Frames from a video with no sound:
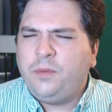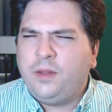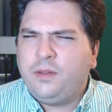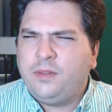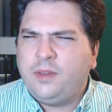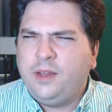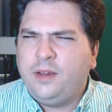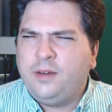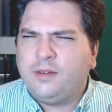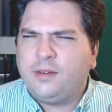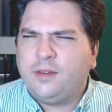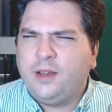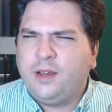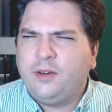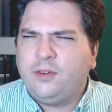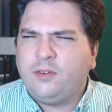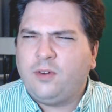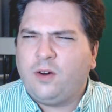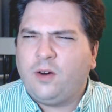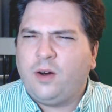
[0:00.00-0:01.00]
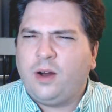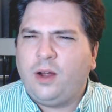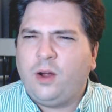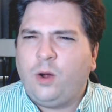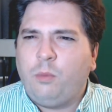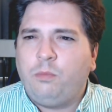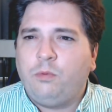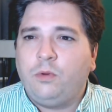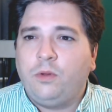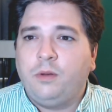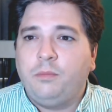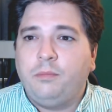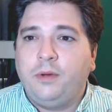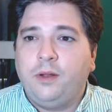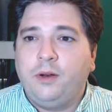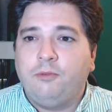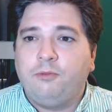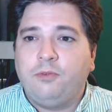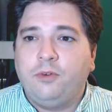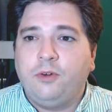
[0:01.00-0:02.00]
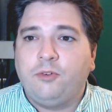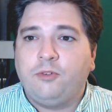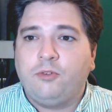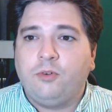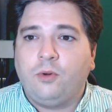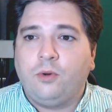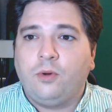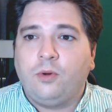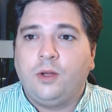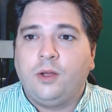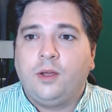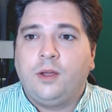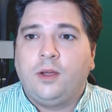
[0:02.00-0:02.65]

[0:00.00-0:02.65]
these things are helpful and beneficial